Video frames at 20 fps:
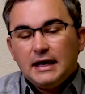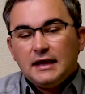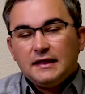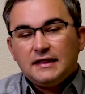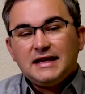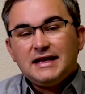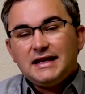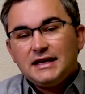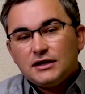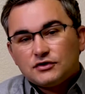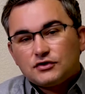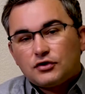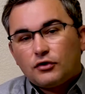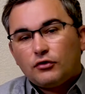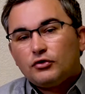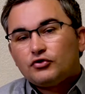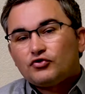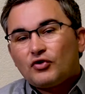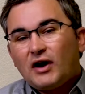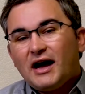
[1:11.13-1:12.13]
The
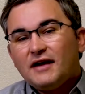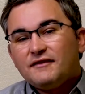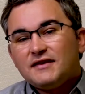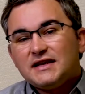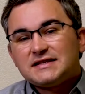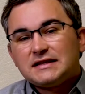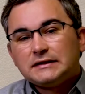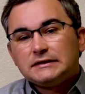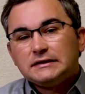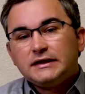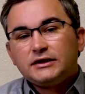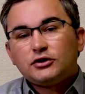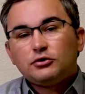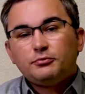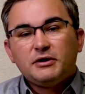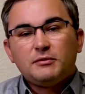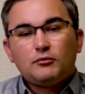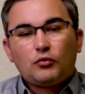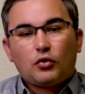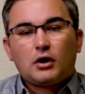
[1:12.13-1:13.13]
internal drive is a little
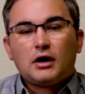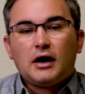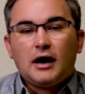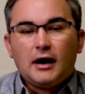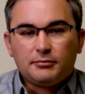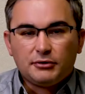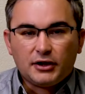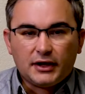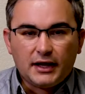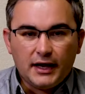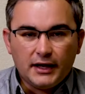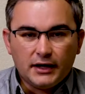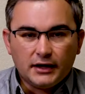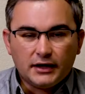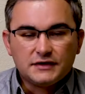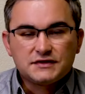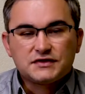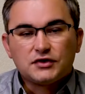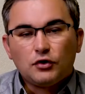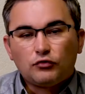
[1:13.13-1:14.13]
bit more complicated.
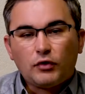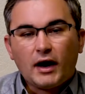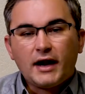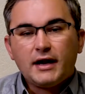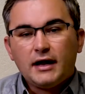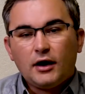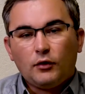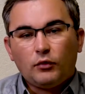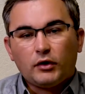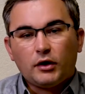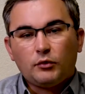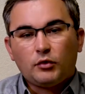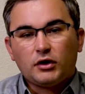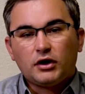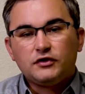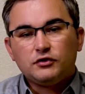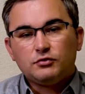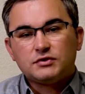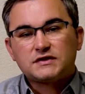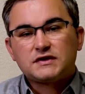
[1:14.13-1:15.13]
And so right now what I want to
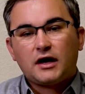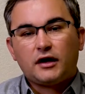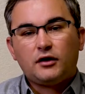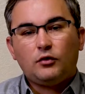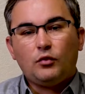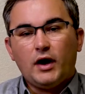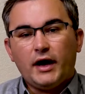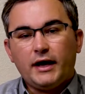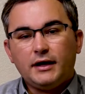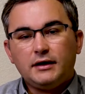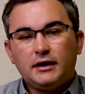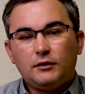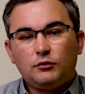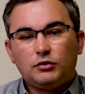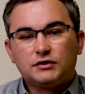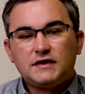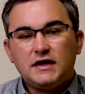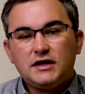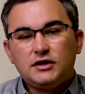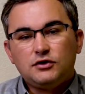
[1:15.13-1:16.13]
do is cut away and we'll
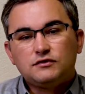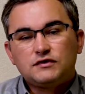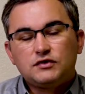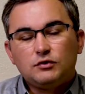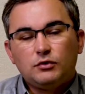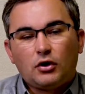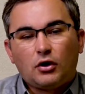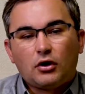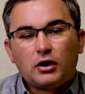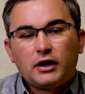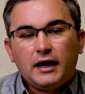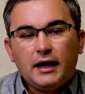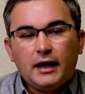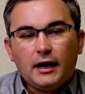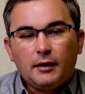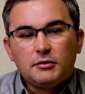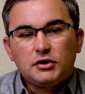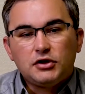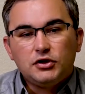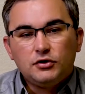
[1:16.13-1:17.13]
take you to an
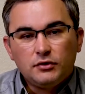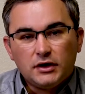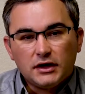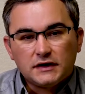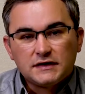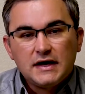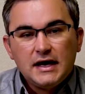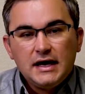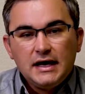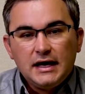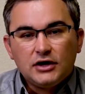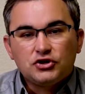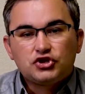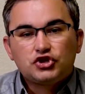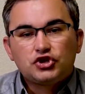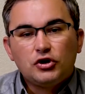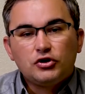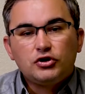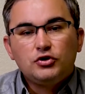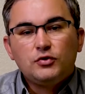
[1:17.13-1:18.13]
RCam unit and
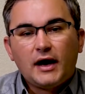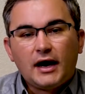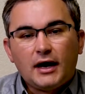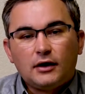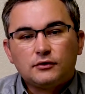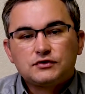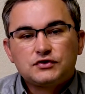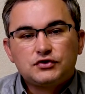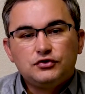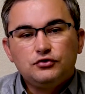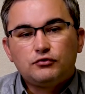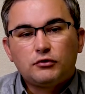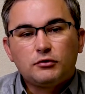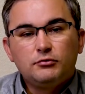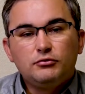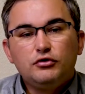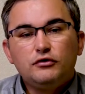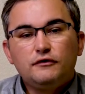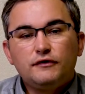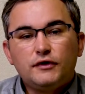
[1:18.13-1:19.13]
show you how to
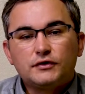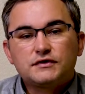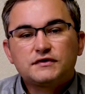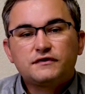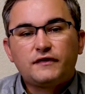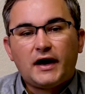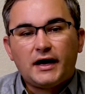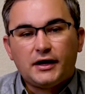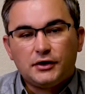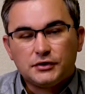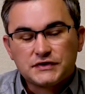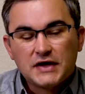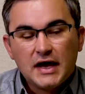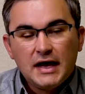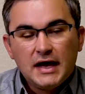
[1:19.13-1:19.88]
remove those files